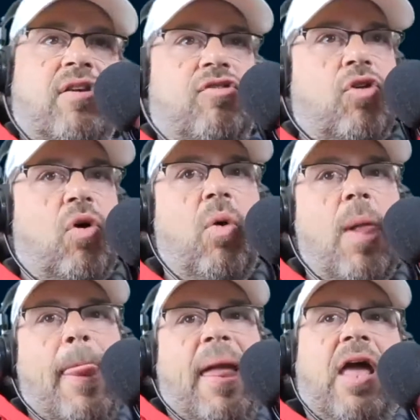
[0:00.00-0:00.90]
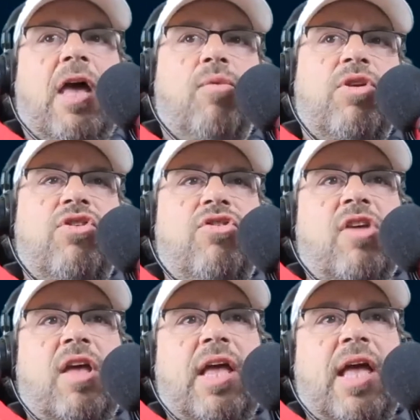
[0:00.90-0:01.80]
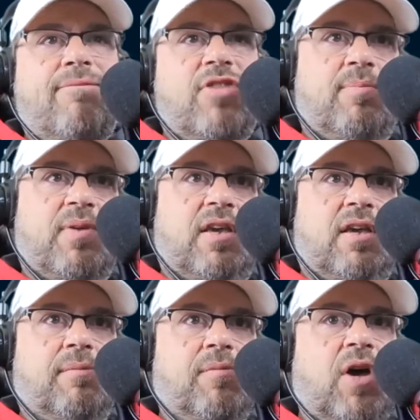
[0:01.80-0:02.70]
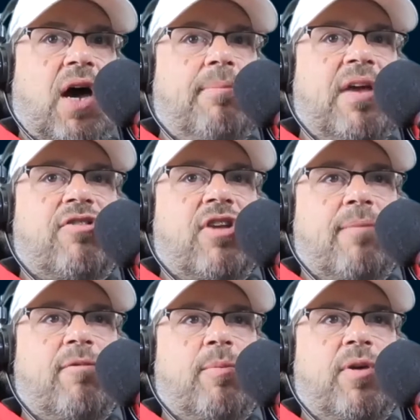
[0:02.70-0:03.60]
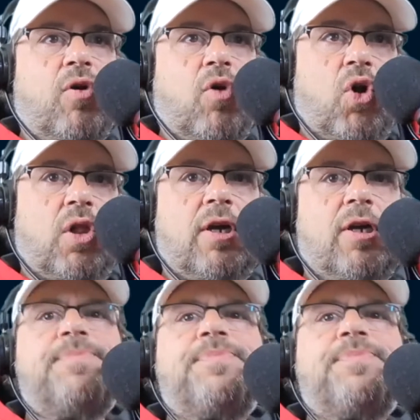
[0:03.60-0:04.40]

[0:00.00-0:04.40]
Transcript: So when you say MVP, I mentioned MVP earlier.